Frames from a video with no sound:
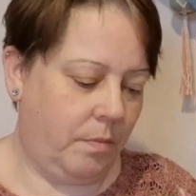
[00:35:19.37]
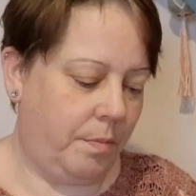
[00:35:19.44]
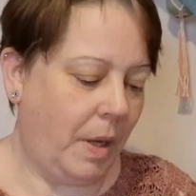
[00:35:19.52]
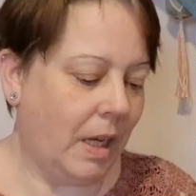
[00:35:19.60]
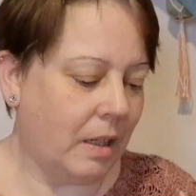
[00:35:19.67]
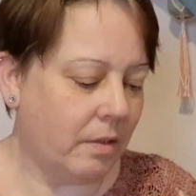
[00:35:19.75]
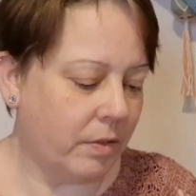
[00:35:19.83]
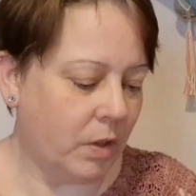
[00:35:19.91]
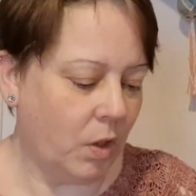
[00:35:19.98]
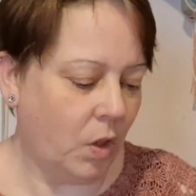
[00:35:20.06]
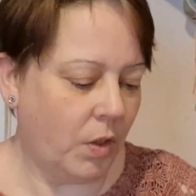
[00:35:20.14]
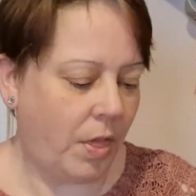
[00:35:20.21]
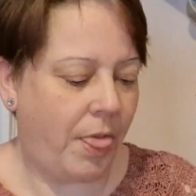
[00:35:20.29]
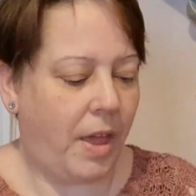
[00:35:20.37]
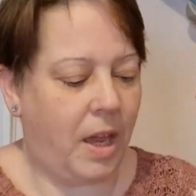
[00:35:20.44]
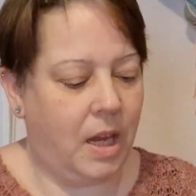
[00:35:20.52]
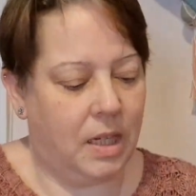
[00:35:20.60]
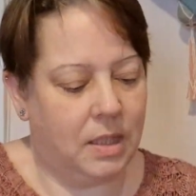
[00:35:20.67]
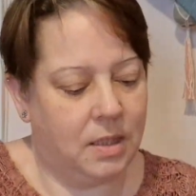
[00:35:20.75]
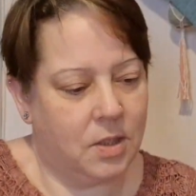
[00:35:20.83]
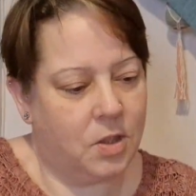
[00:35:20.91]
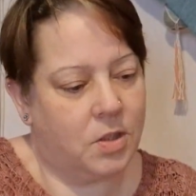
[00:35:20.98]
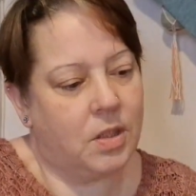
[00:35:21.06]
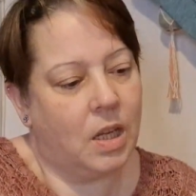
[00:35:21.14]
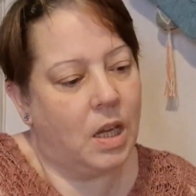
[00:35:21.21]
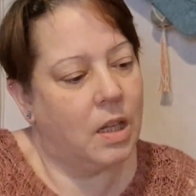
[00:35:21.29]
painful on the
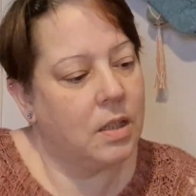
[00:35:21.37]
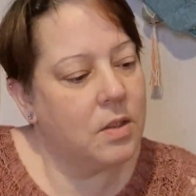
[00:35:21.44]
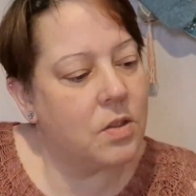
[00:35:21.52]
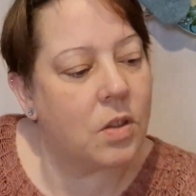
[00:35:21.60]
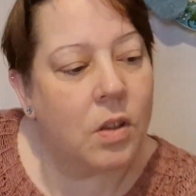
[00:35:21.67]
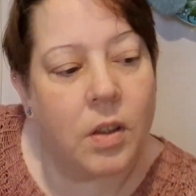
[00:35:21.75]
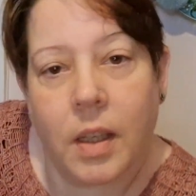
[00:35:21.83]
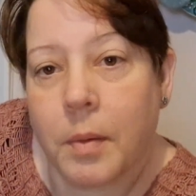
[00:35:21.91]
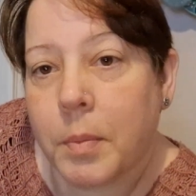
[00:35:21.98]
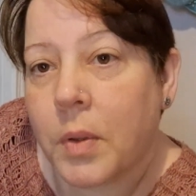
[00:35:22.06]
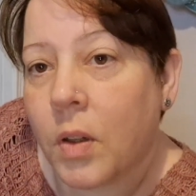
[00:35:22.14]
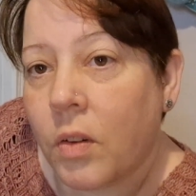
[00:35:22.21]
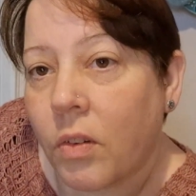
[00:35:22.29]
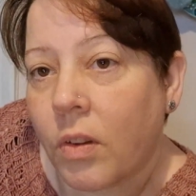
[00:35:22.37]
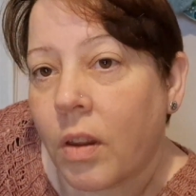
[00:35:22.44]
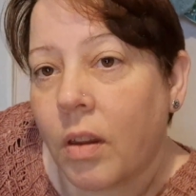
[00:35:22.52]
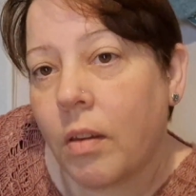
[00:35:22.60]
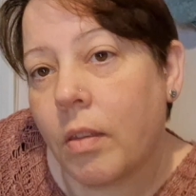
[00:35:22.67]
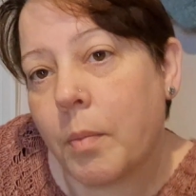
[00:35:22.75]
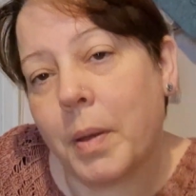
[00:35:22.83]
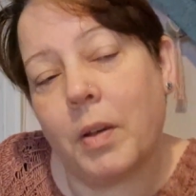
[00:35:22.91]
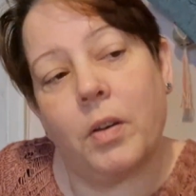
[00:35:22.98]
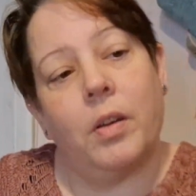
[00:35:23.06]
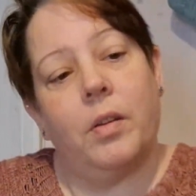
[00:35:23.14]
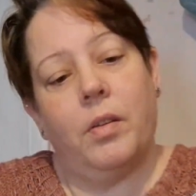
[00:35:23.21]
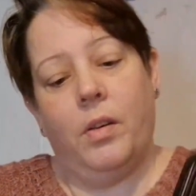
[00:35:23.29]
hands. And I am going to get you the
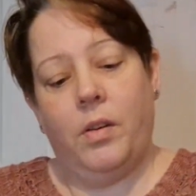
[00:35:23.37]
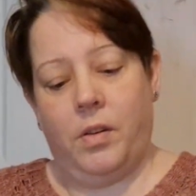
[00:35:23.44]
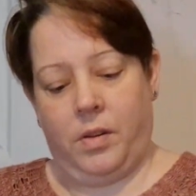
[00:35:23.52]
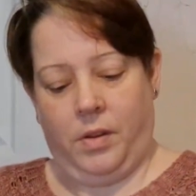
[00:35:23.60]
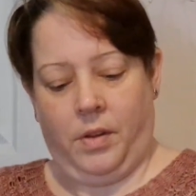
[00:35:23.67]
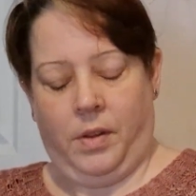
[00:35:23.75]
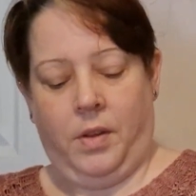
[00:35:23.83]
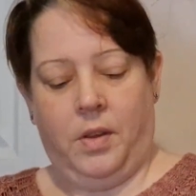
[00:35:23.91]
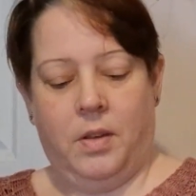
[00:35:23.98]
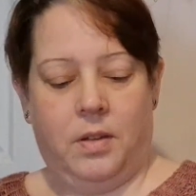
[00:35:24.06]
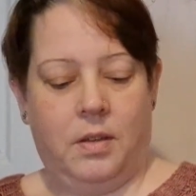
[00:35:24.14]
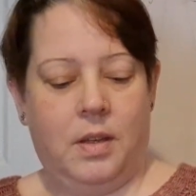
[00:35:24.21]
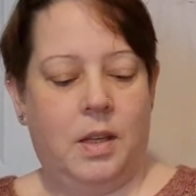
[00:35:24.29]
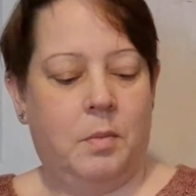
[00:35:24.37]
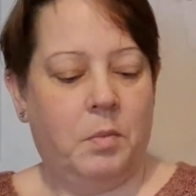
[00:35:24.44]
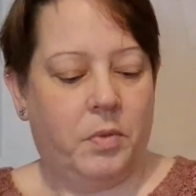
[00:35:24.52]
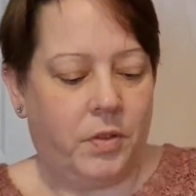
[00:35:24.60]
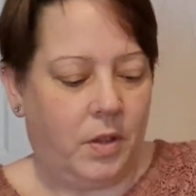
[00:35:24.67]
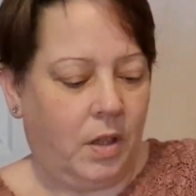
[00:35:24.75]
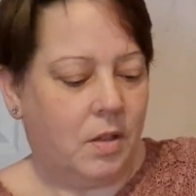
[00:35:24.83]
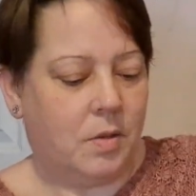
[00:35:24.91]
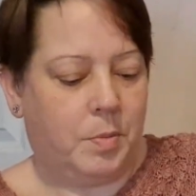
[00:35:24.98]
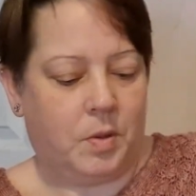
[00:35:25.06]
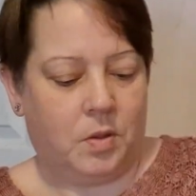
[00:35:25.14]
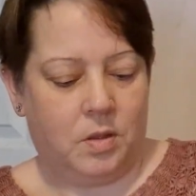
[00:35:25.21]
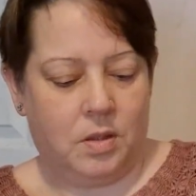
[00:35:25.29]
pattern name for that
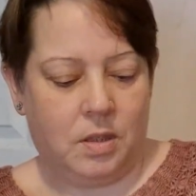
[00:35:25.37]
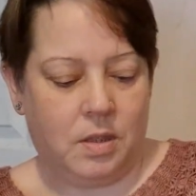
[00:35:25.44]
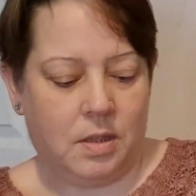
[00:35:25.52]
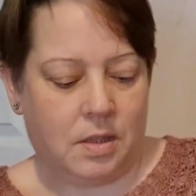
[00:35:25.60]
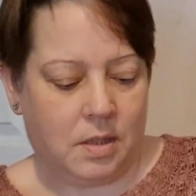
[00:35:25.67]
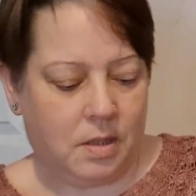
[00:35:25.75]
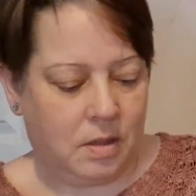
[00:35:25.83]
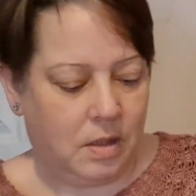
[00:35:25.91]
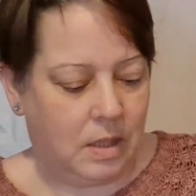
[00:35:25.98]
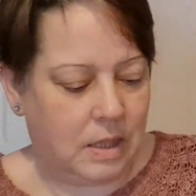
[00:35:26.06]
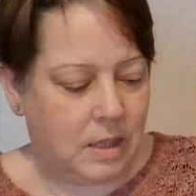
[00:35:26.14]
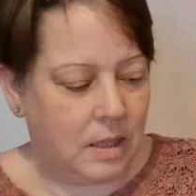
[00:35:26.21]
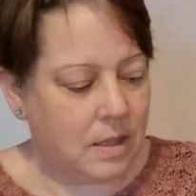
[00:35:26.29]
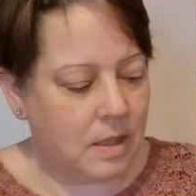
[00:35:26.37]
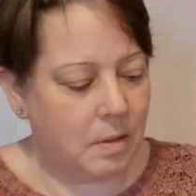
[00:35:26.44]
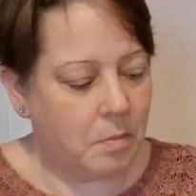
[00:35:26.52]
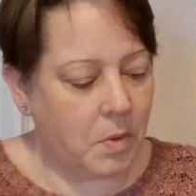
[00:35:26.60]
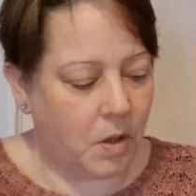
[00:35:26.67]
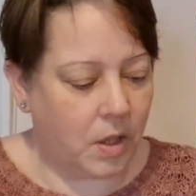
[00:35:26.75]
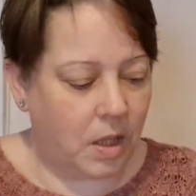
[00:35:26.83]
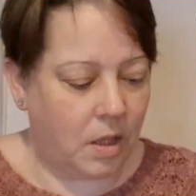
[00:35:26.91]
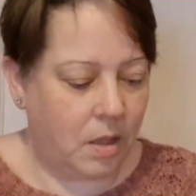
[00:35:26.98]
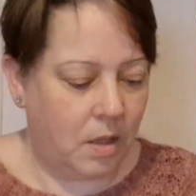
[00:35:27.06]
because it is in my